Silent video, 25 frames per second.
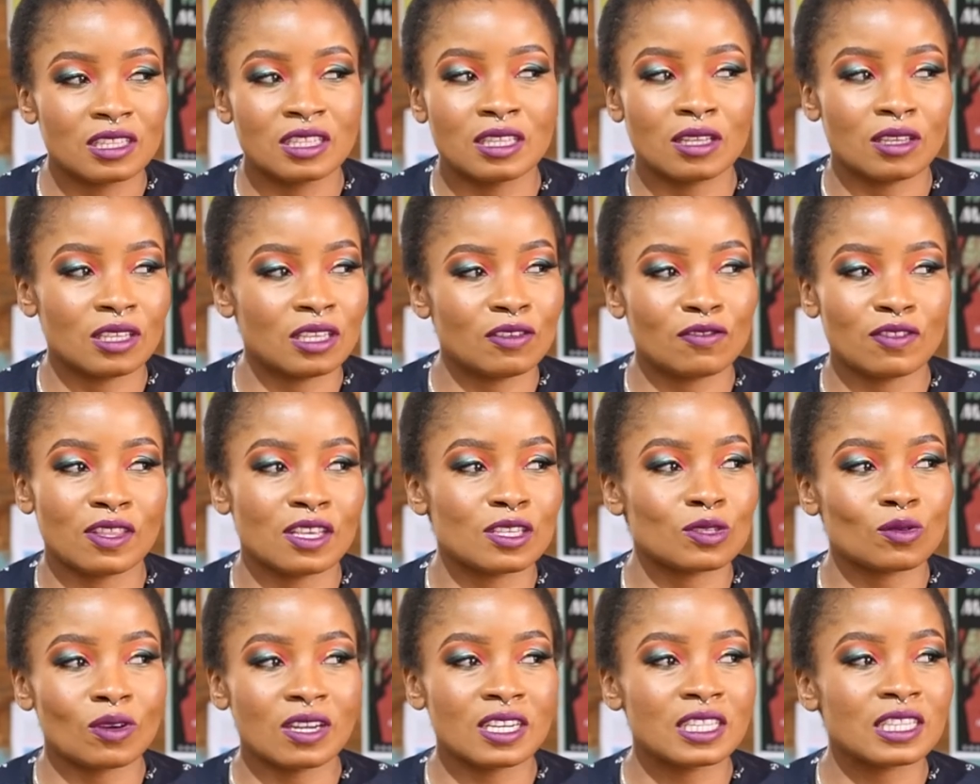If
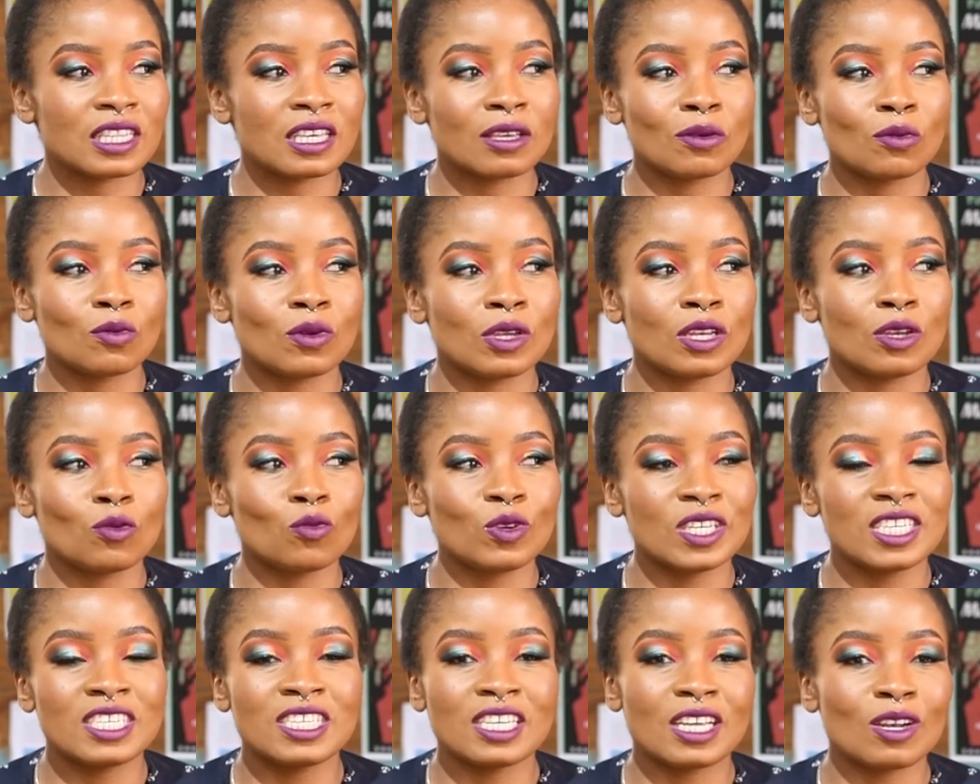there's one thing we
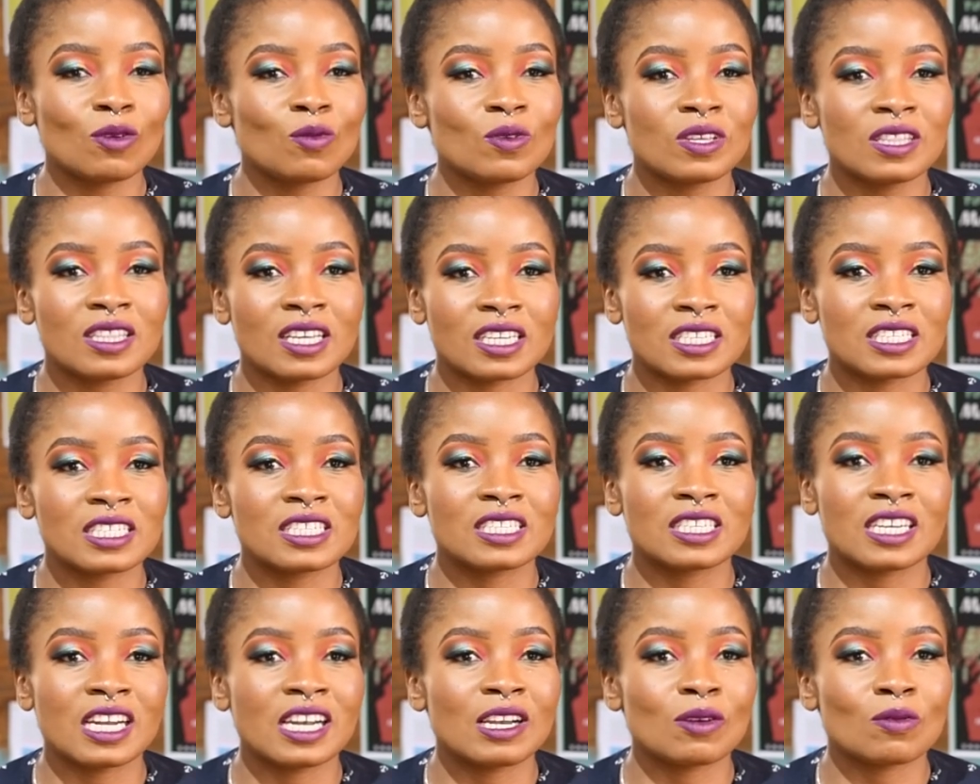deal with that
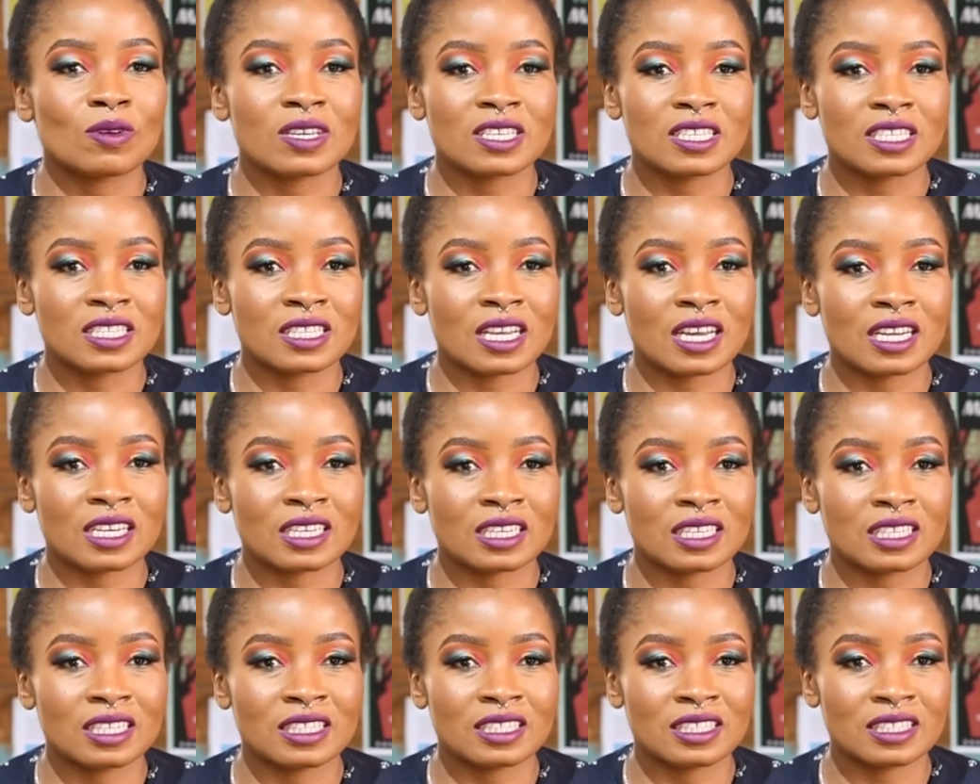is really
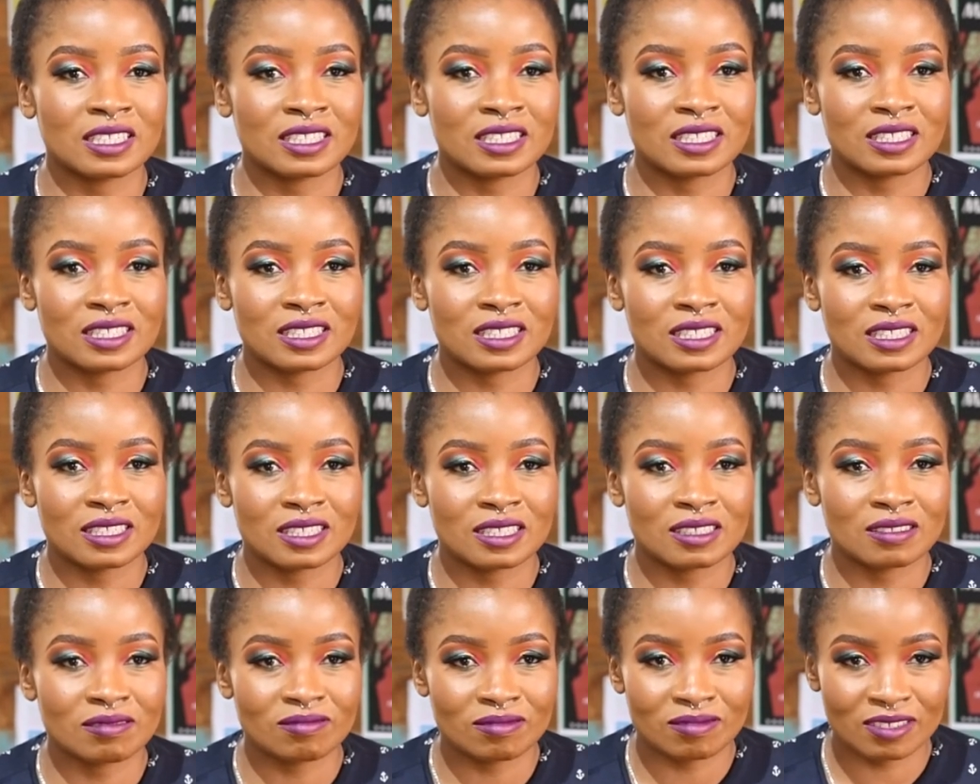Western, is
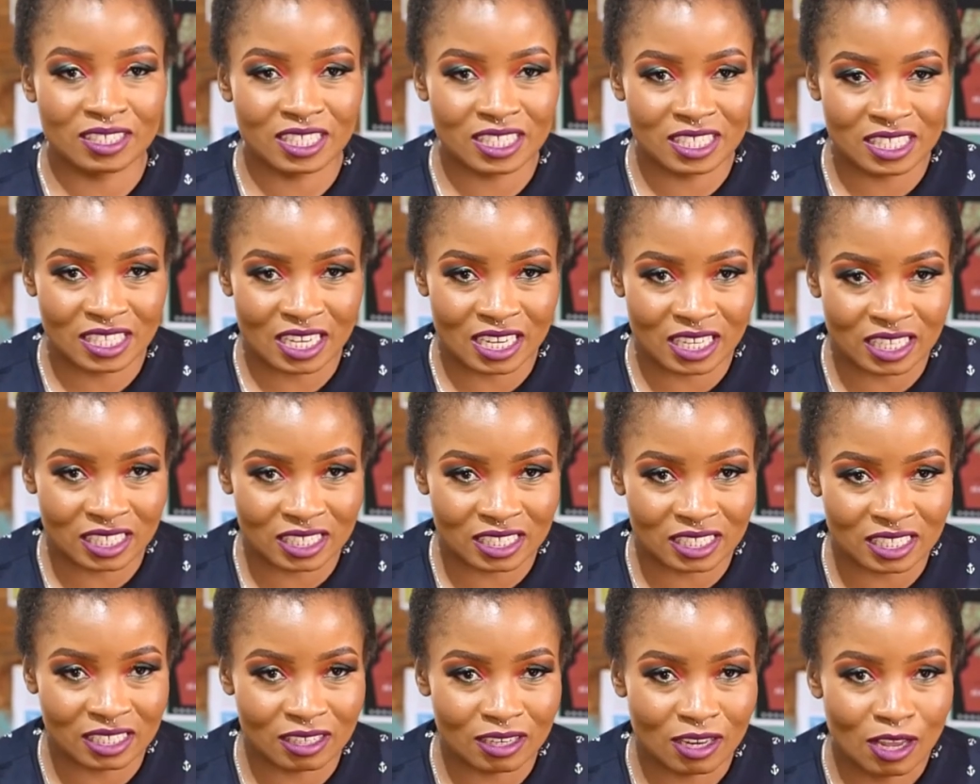
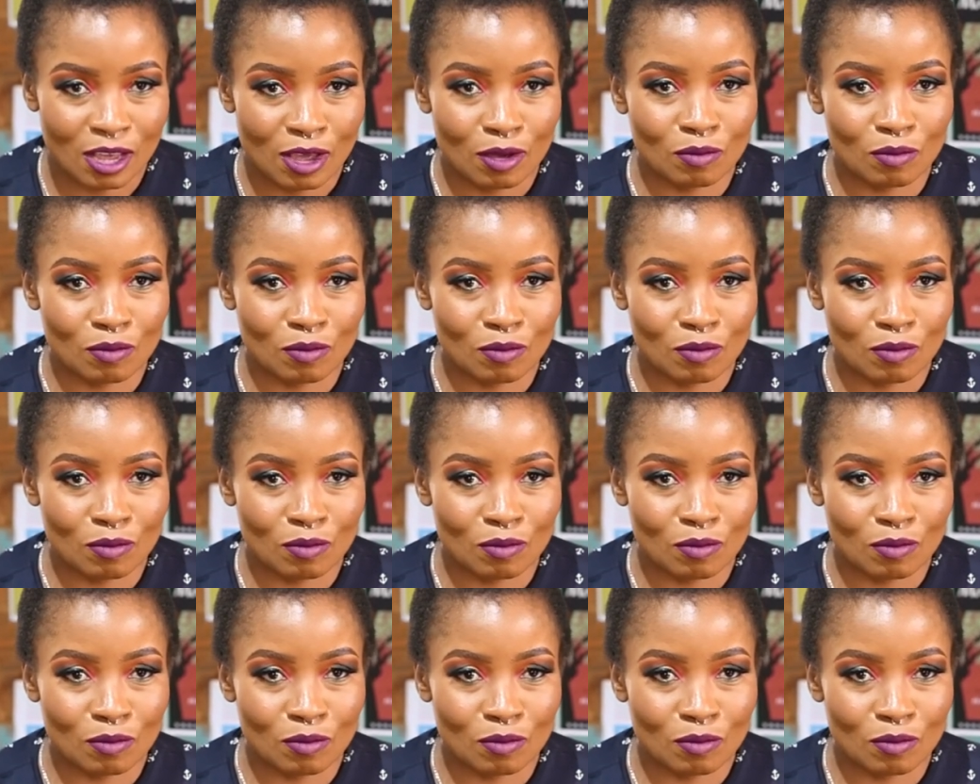Christianity.